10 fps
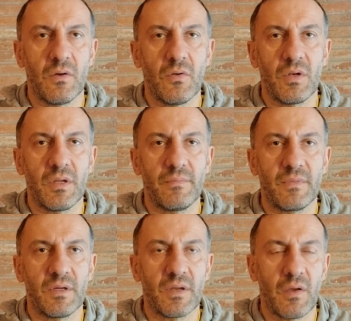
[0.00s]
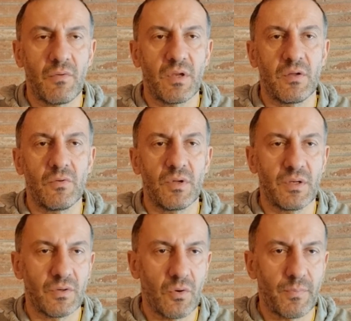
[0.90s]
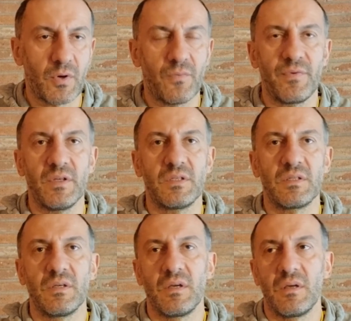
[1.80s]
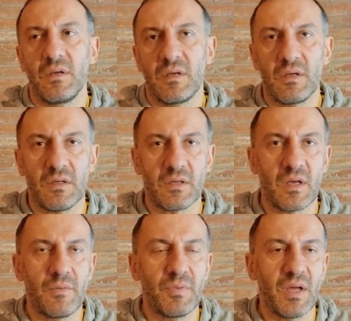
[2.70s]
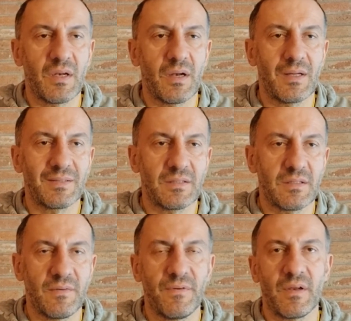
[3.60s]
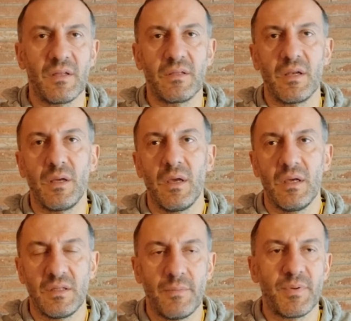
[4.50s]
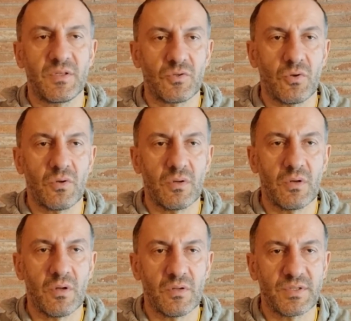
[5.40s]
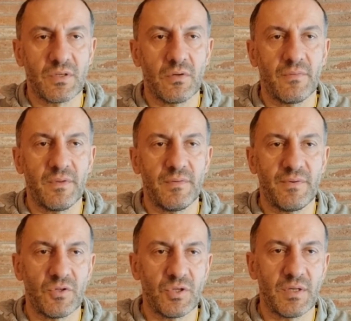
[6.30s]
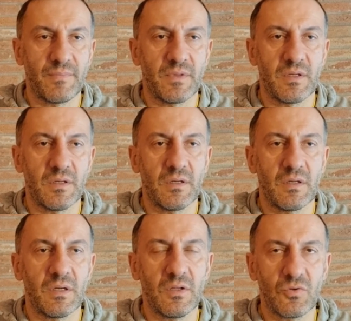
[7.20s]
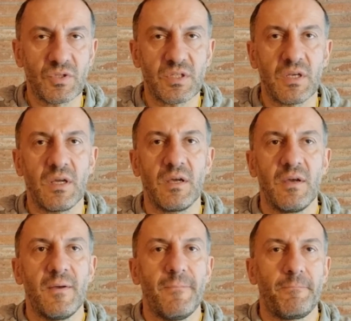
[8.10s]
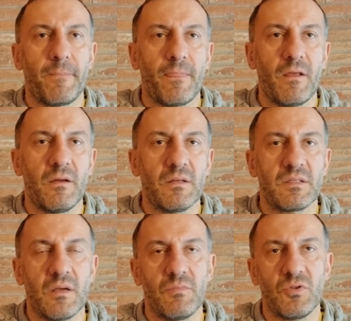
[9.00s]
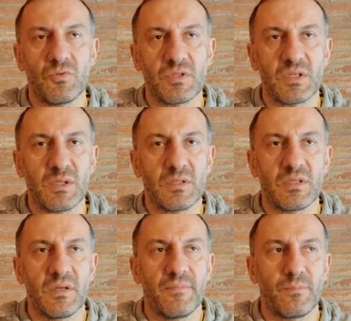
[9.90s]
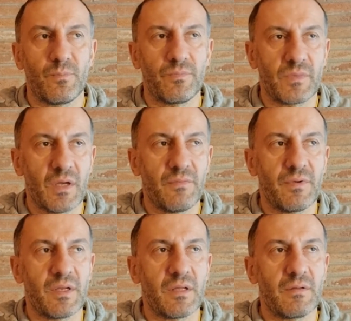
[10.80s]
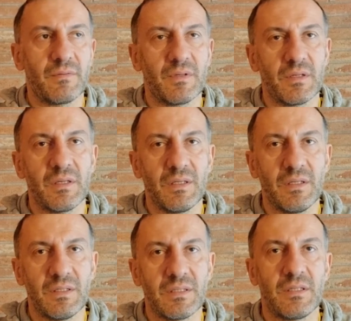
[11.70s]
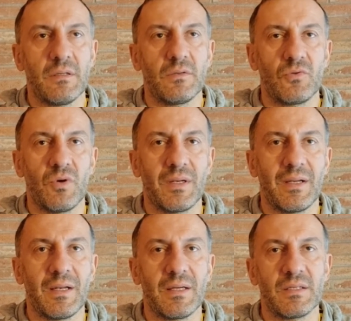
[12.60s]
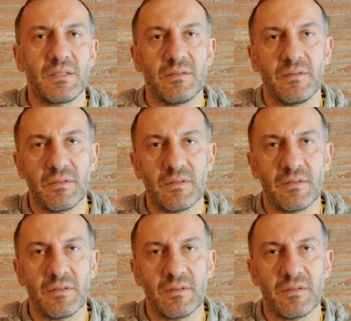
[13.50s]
only revenue and no profits can be analyzed differently. Depends also for the industry. Some industries are very easy to analyze